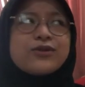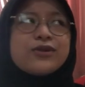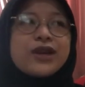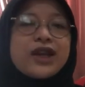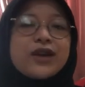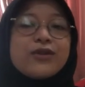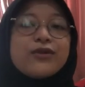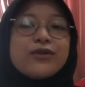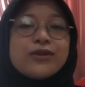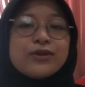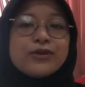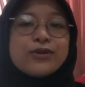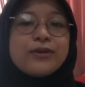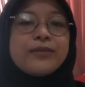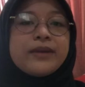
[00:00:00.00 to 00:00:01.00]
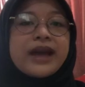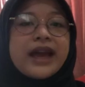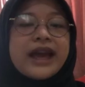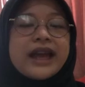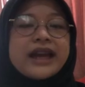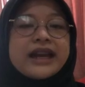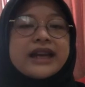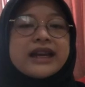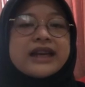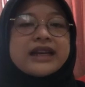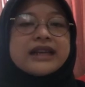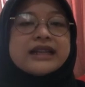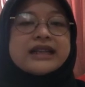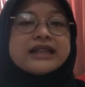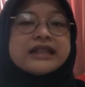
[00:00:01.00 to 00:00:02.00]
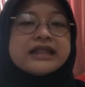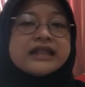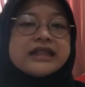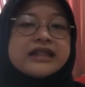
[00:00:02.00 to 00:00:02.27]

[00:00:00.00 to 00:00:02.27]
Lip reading: curriculum, and